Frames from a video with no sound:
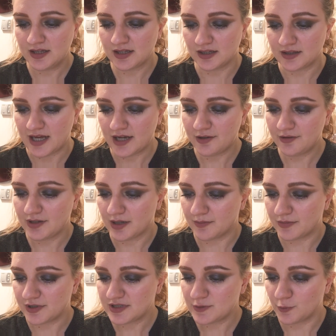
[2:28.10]
The latter
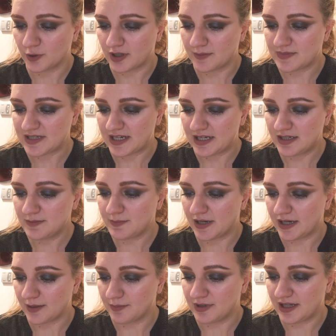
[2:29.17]
numbers were obtained
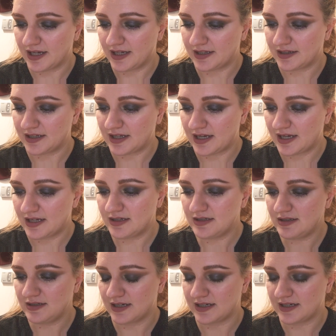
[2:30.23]
by applying the end